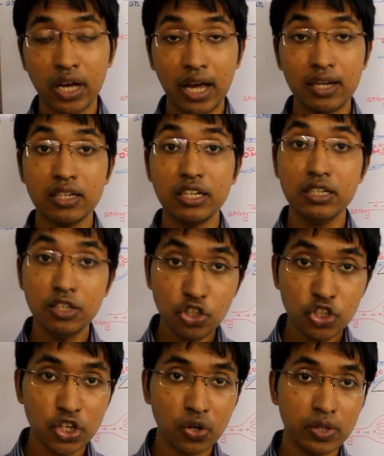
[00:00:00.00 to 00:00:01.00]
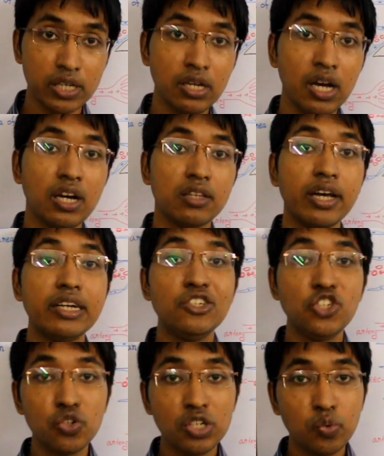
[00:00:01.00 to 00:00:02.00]
and initially the
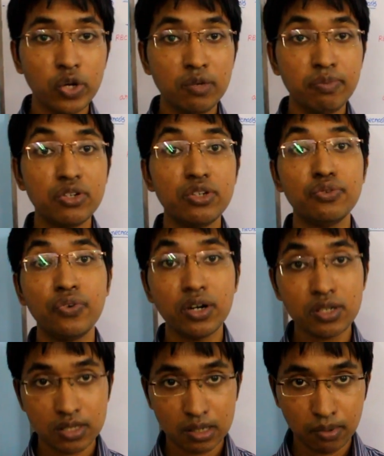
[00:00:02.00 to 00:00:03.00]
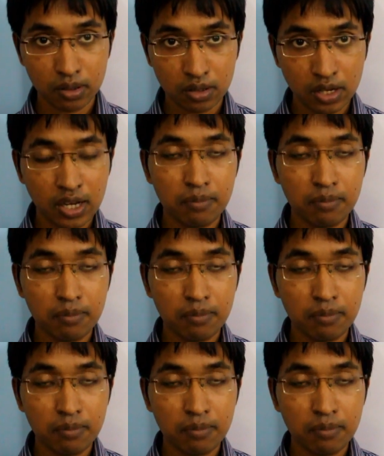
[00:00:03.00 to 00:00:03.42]
injury will be reversible.